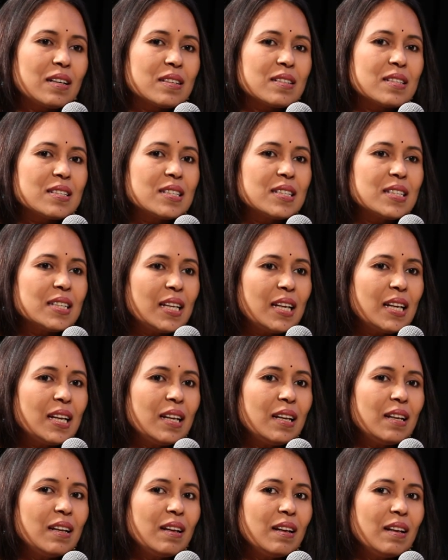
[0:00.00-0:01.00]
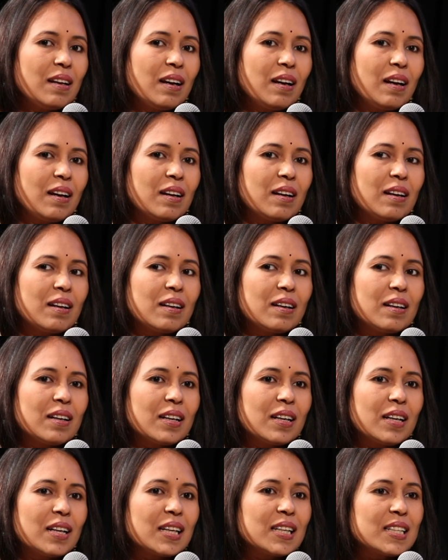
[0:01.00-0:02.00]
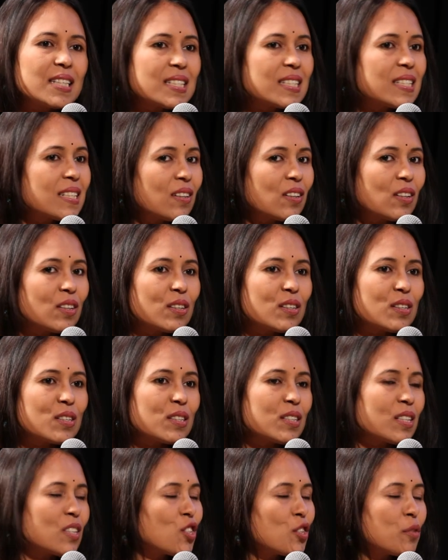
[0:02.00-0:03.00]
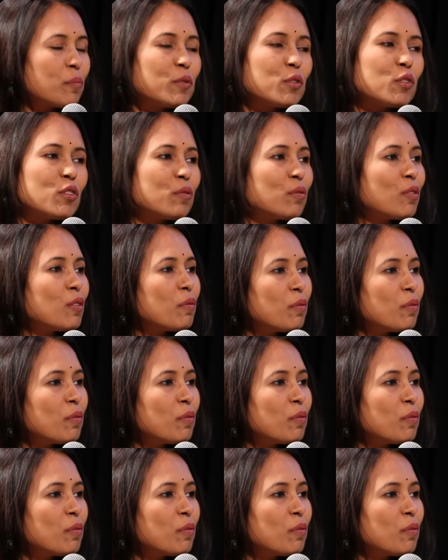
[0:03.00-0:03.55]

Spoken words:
Still, it's such a beautiful